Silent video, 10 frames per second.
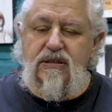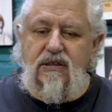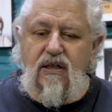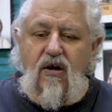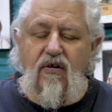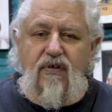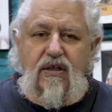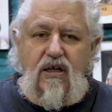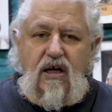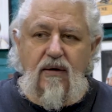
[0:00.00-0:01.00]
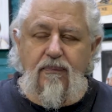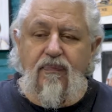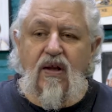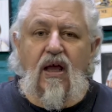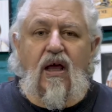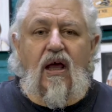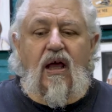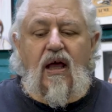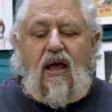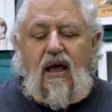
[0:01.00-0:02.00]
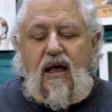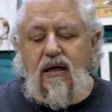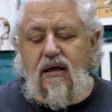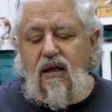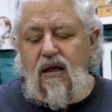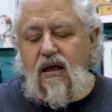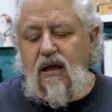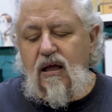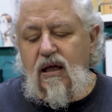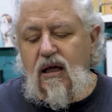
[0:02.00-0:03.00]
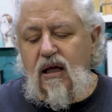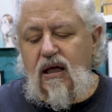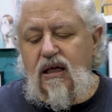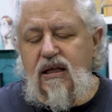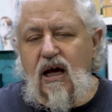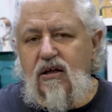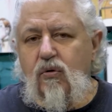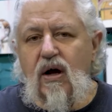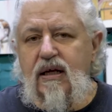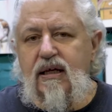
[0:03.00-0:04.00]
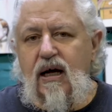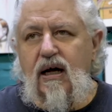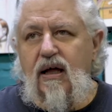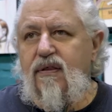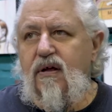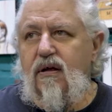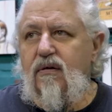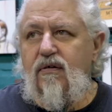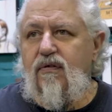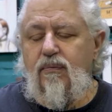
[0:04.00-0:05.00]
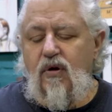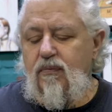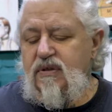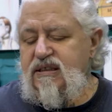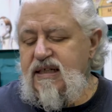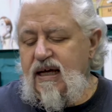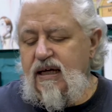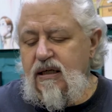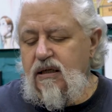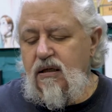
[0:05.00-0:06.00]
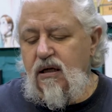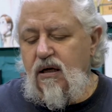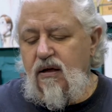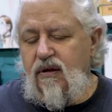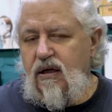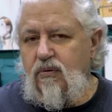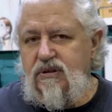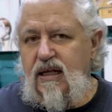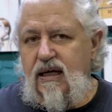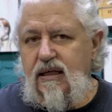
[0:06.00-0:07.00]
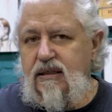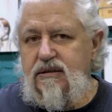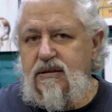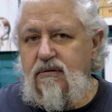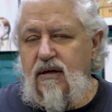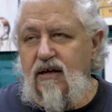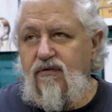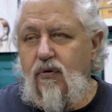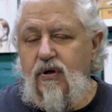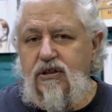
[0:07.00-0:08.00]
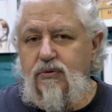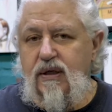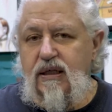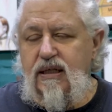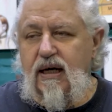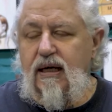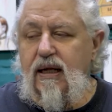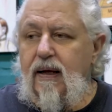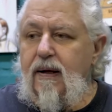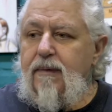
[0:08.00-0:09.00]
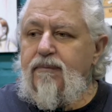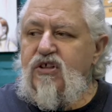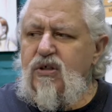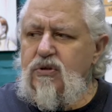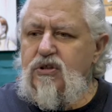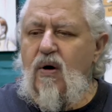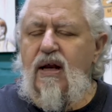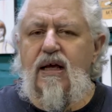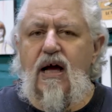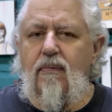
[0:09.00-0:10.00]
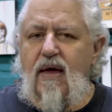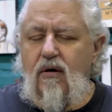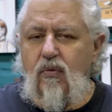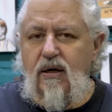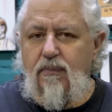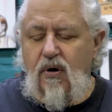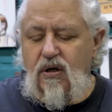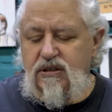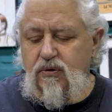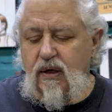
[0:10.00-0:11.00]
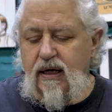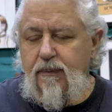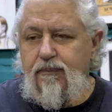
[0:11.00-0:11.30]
of the time. And he died quite young, I think, if I'm not mistaken. I think he was like in his late 40s when he died. So he was quite a young man when he passed away.